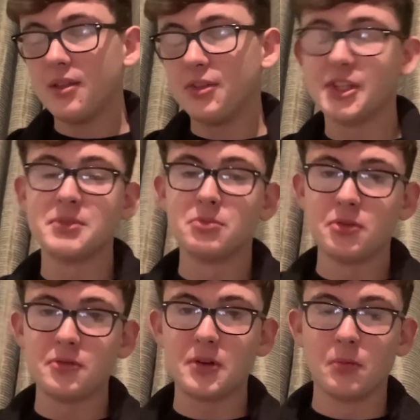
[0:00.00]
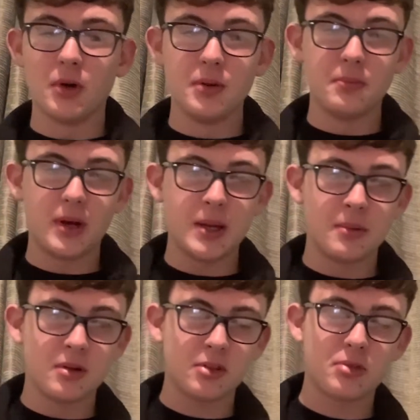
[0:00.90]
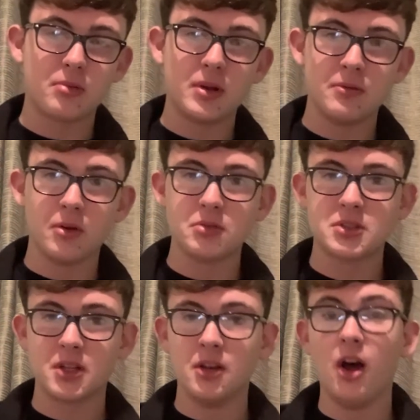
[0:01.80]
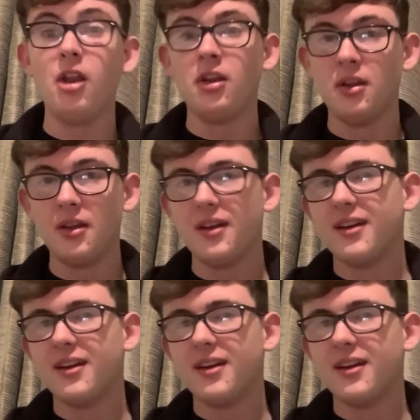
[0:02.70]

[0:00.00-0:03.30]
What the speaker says: This movie won by about 3 votes to none.